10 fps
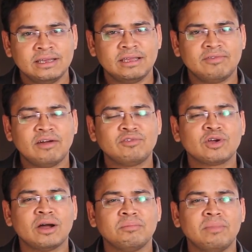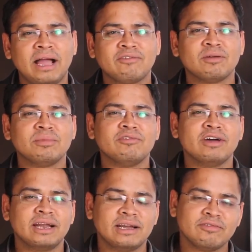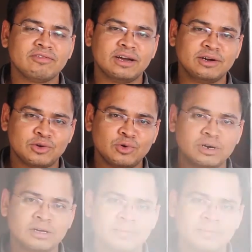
If I have to come back from a very different route,